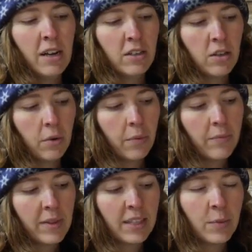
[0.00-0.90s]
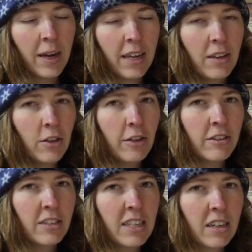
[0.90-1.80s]
So that's why you
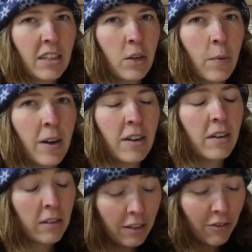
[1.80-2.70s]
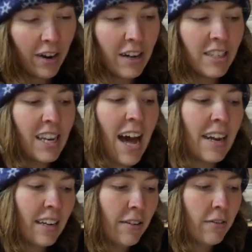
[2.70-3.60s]
use the clear water, Klyr-Fire as an
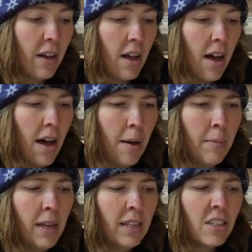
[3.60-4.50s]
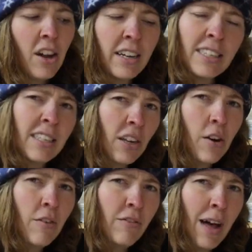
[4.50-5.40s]
additive. Um, it's not necessary
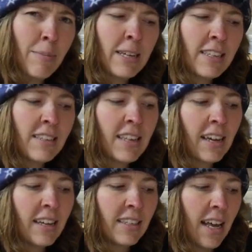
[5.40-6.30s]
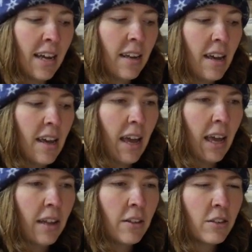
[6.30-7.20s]
on flat pieces, like I said,
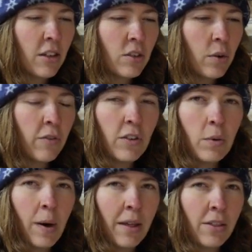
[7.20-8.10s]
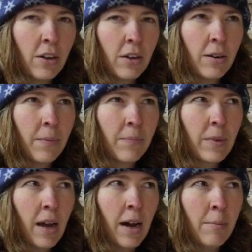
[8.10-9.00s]
and there's also a few other
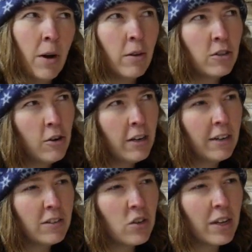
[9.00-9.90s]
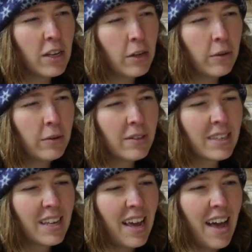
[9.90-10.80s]
um, alternatives you can
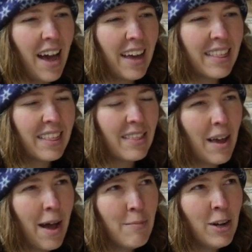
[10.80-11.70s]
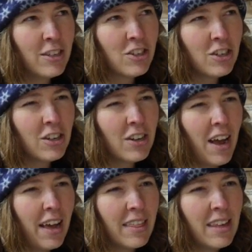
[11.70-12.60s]
use. I, I'm not sure,
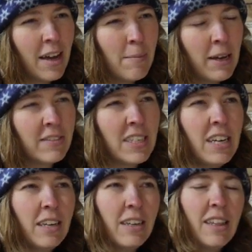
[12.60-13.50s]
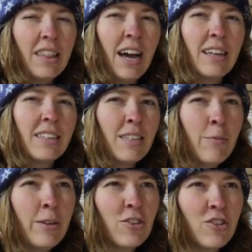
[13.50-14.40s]
I think I may have seen that
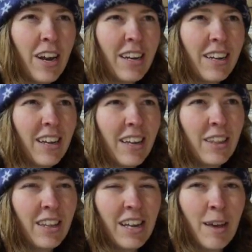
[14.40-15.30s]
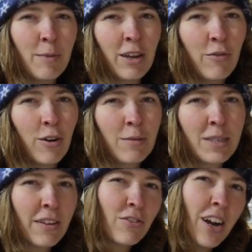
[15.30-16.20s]
someone's tried in the enameling forums,
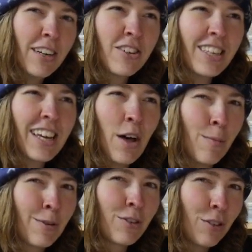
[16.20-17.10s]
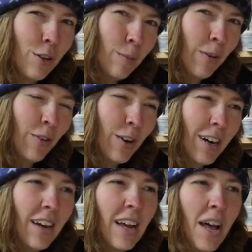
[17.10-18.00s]
they've tried just like Elmer's glue before,
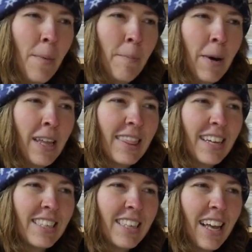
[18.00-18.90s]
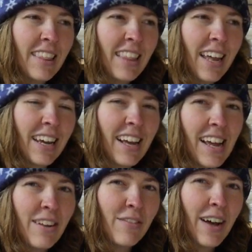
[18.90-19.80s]
but they said that it
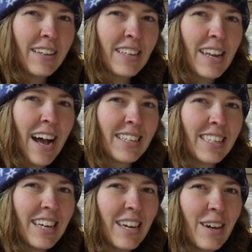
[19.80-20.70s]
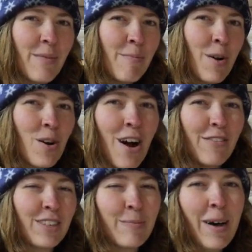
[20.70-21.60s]
kind of has a nasty burn
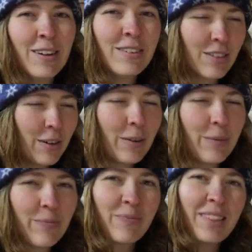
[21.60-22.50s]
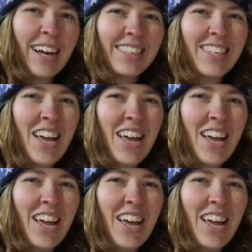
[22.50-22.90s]
off smell, so that's